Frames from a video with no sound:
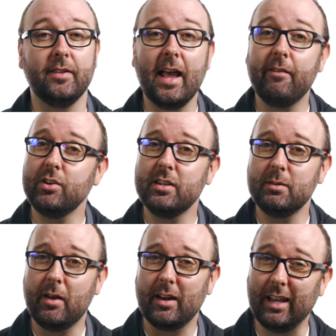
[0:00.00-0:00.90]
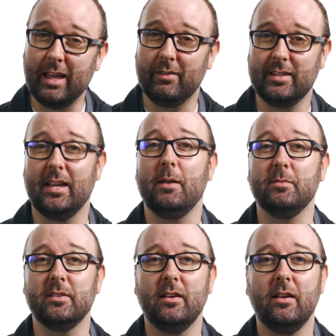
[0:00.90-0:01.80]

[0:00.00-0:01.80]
The average is about 11 times.